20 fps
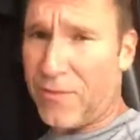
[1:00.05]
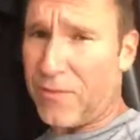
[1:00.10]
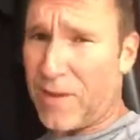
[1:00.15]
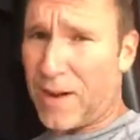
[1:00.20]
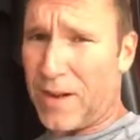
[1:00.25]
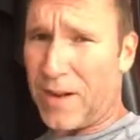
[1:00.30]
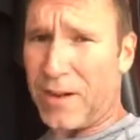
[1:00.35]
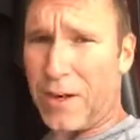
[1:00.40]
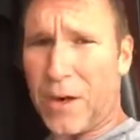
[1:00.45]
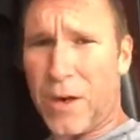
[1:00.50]

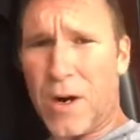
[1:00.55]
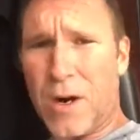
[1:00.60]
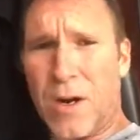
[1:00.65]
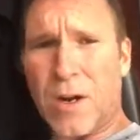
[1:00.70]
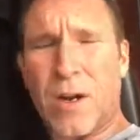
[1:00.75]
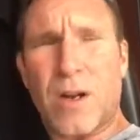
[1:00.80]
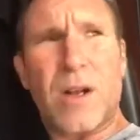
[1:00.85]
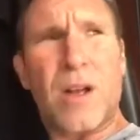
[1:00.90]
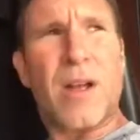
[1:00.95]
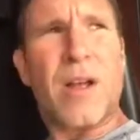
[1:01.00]
failure
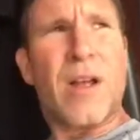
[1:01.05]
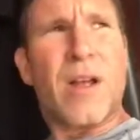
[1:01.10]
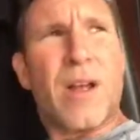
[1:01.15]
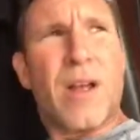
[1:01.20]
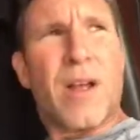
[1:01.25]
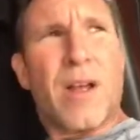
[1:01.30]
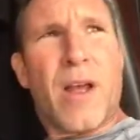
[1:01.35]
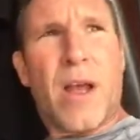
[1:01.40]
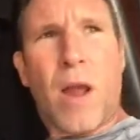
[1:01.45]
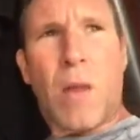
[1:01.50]

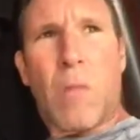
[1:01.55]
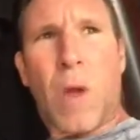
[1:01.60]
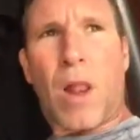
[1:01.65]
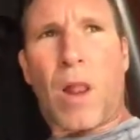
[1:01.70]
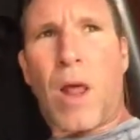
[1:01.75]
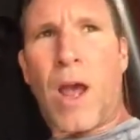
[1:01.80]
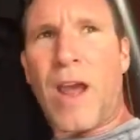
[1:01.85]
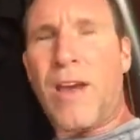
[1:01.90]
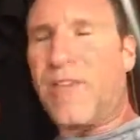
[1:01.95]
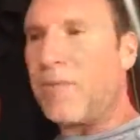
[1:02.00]
in my
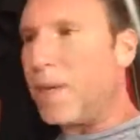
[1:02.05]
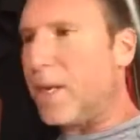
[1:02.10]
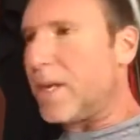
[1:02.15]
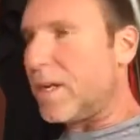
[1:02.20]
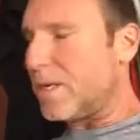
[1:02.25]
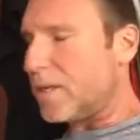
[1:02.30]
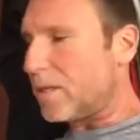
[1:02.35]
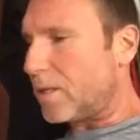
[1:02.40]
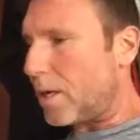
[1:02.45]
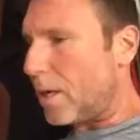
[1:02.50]
life
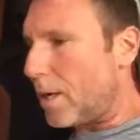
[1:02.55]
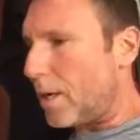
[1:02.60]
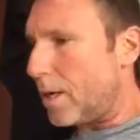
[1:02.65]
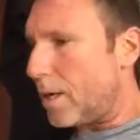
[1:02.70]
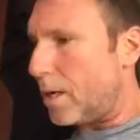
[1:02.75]
because